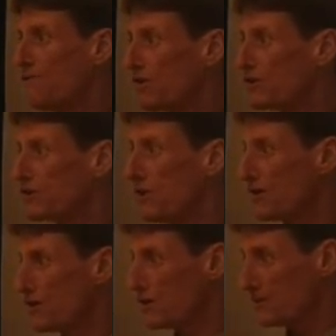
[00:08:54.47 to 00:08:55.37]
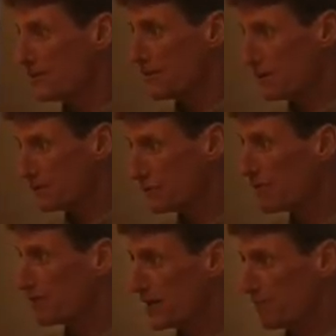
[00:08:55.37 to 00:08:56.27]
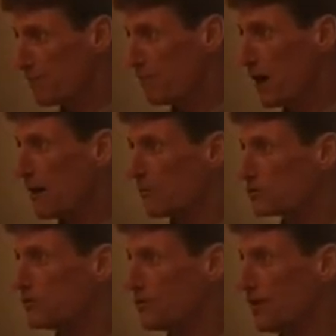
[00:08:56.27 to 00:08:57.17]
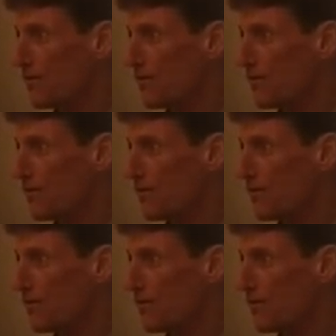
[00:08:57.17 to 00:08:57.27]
you're slow, you know, drifting bobber shooting.